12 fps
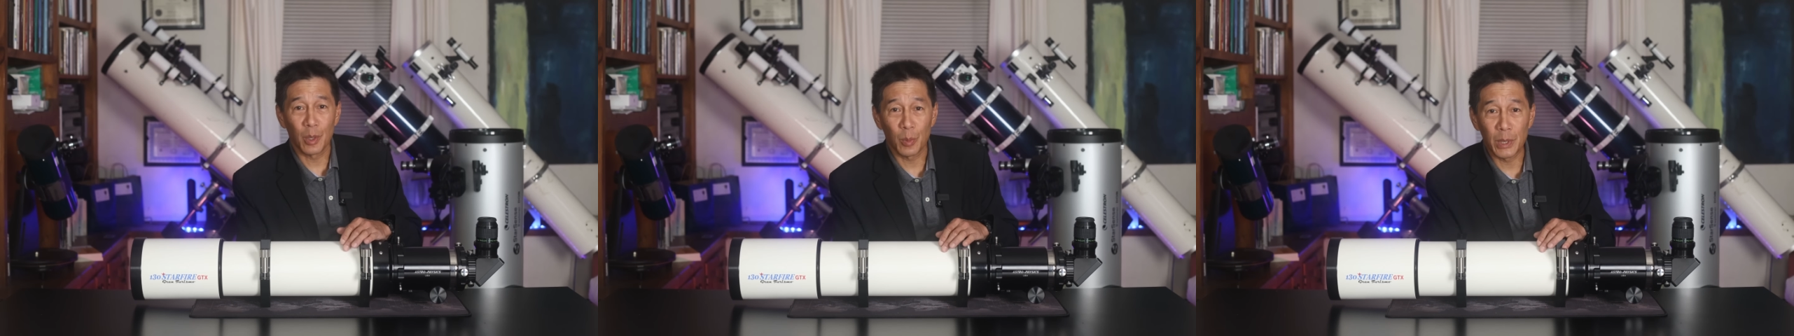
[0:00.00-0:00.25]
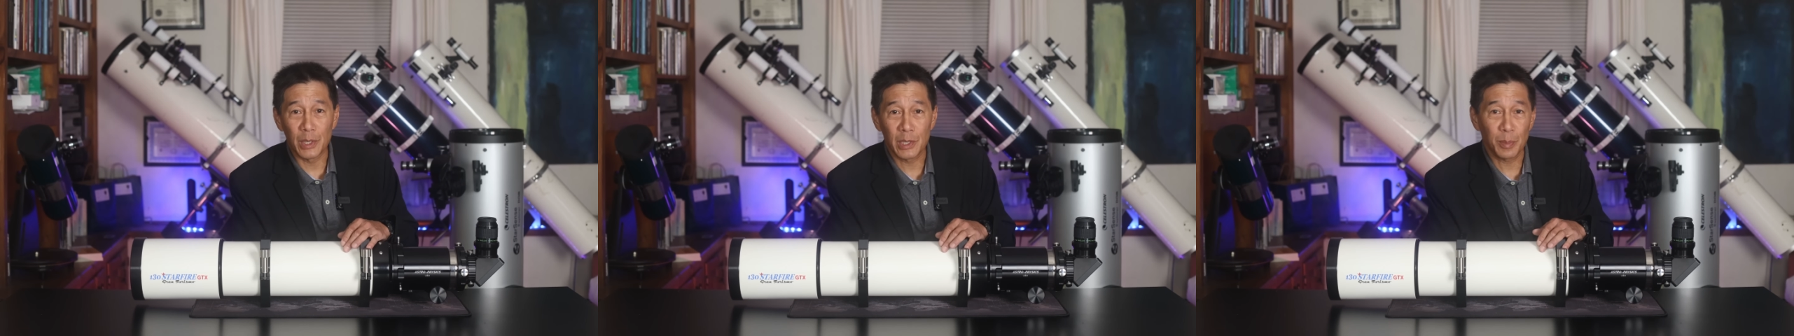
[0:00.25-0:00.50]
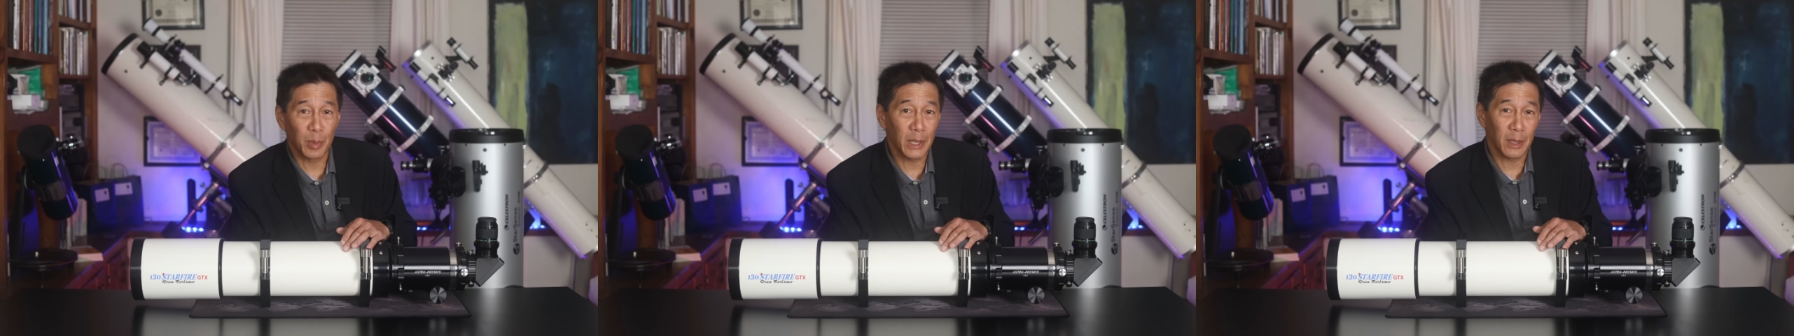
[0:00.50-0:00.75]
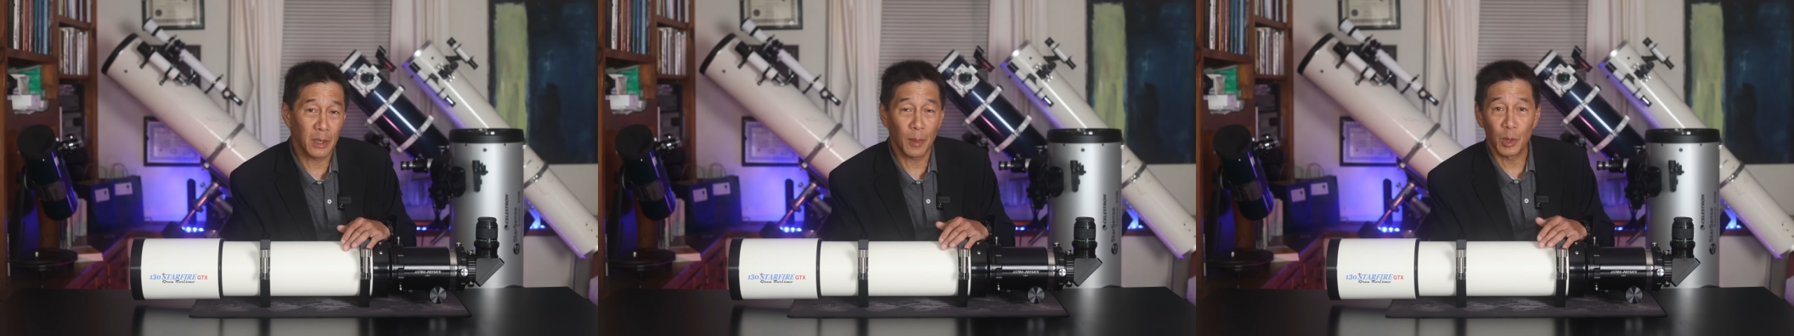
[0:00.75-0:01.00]
or we
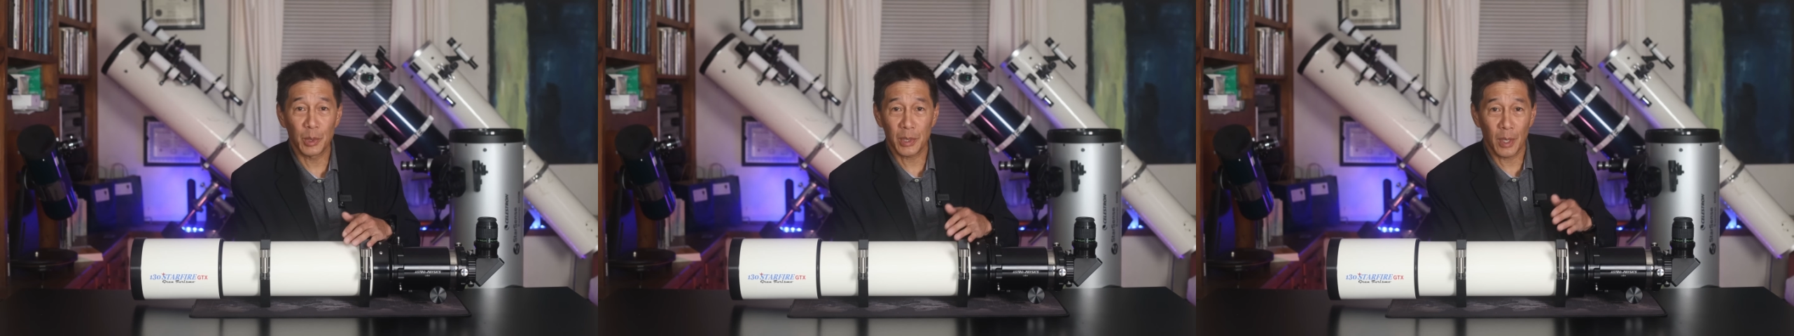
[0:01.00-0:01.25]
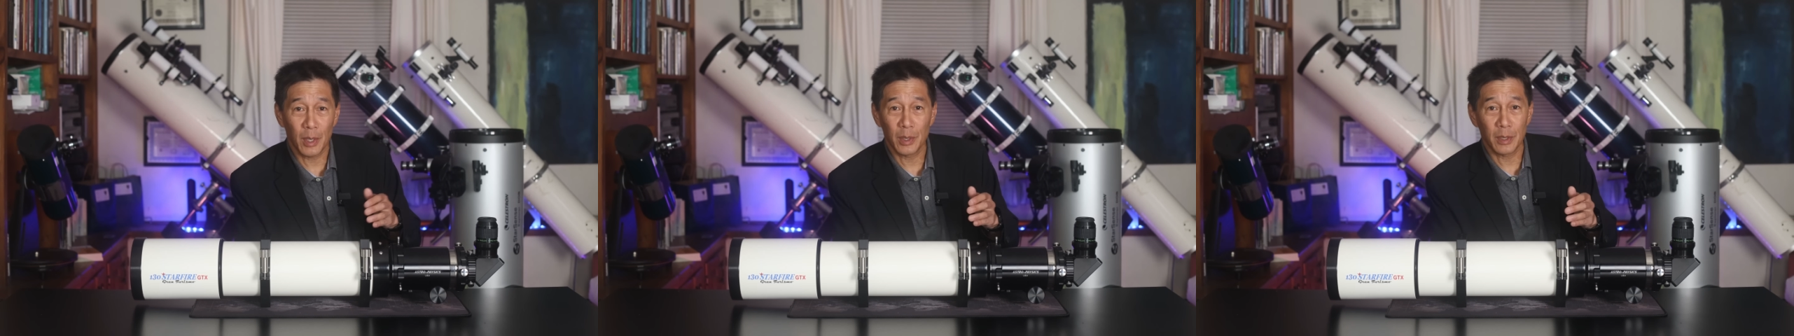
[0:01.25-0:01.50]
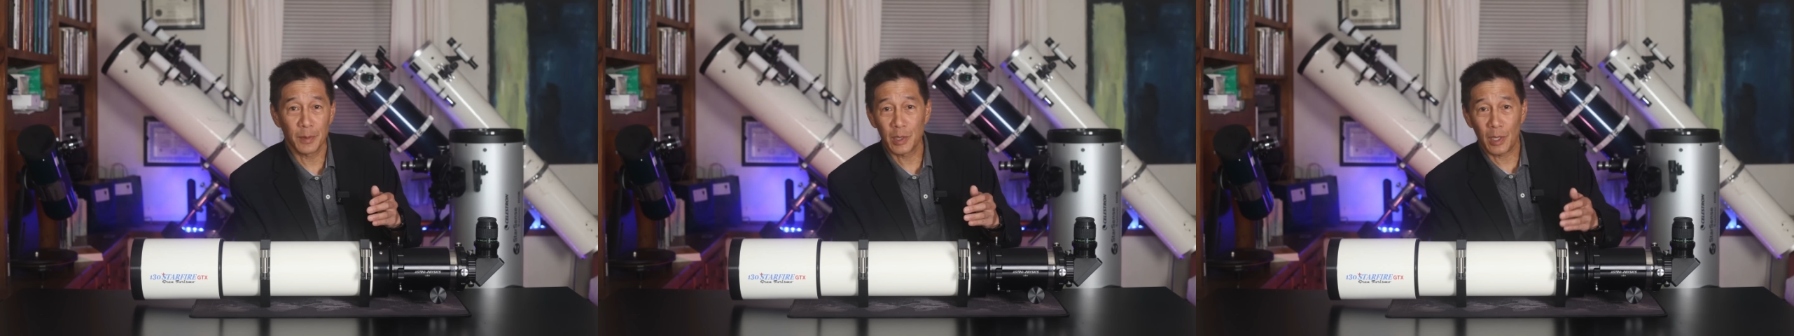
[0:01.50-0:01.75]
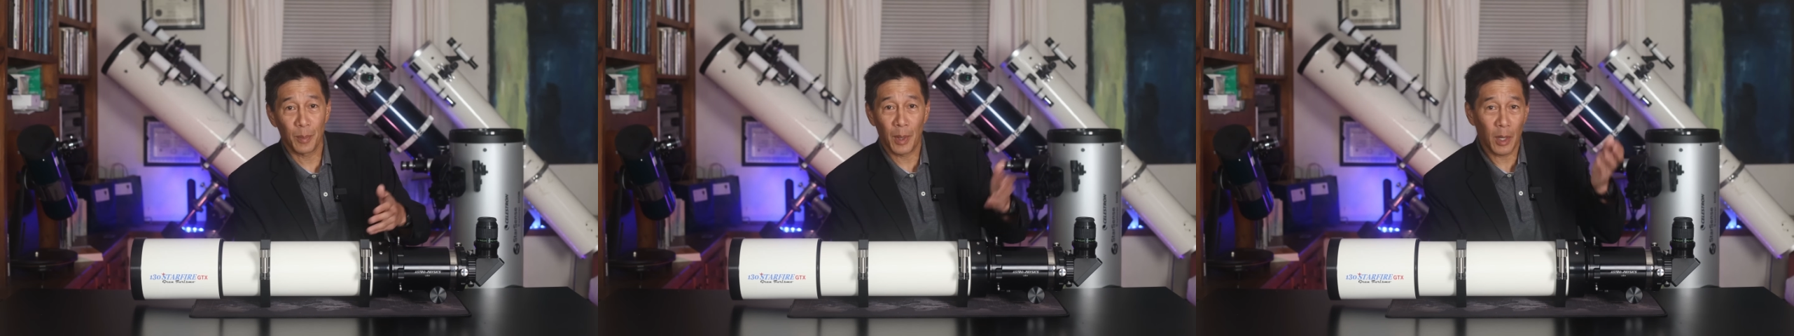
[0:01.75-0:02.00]
split double stars of
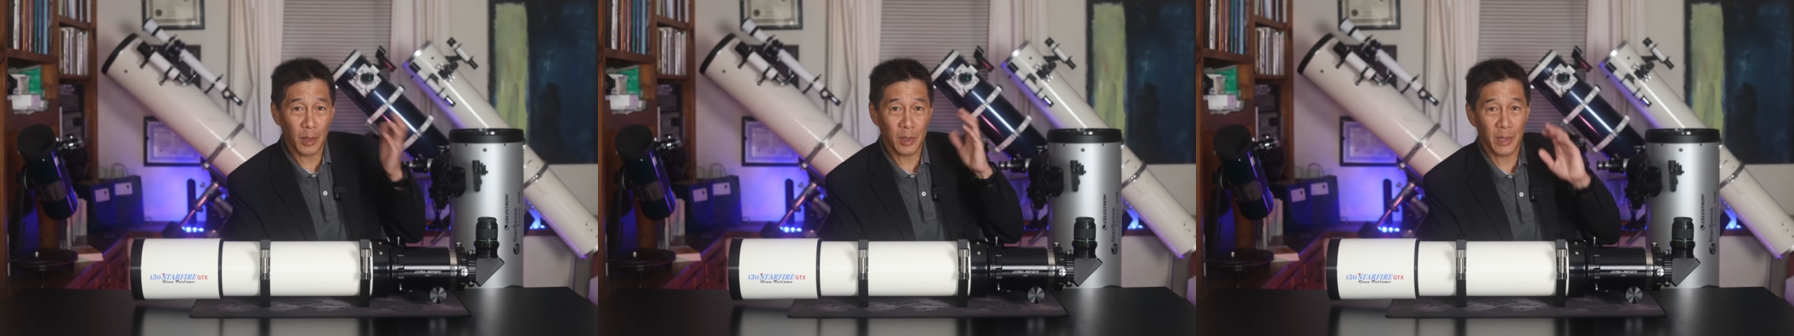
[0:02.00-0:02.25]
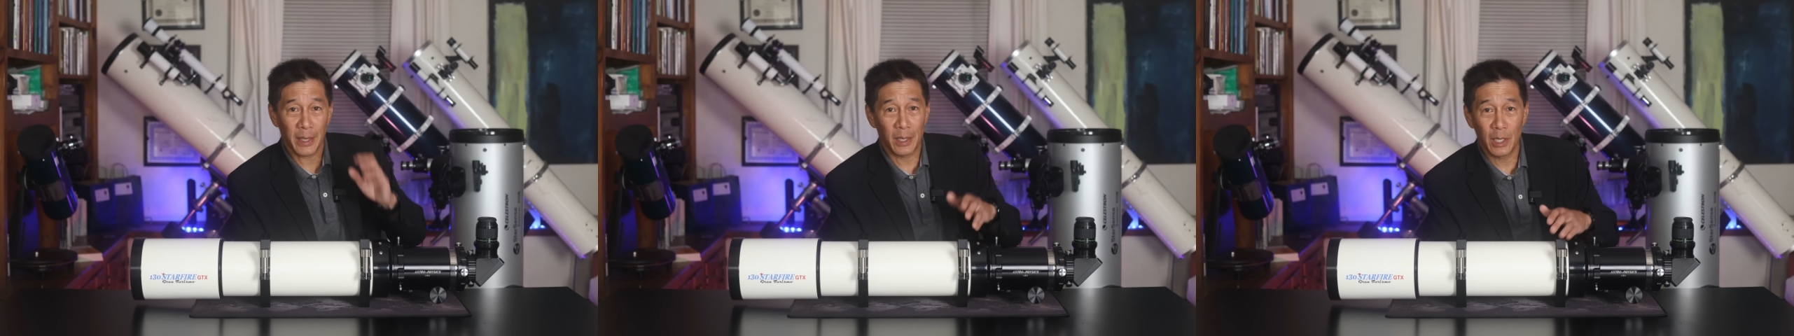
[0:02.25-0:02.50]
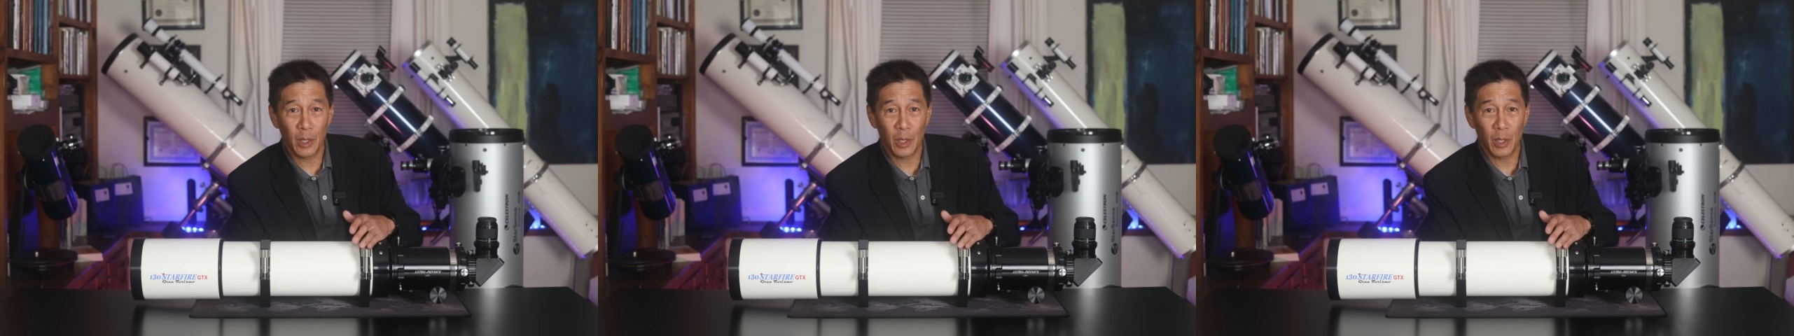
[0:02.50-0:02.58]
sub arc second.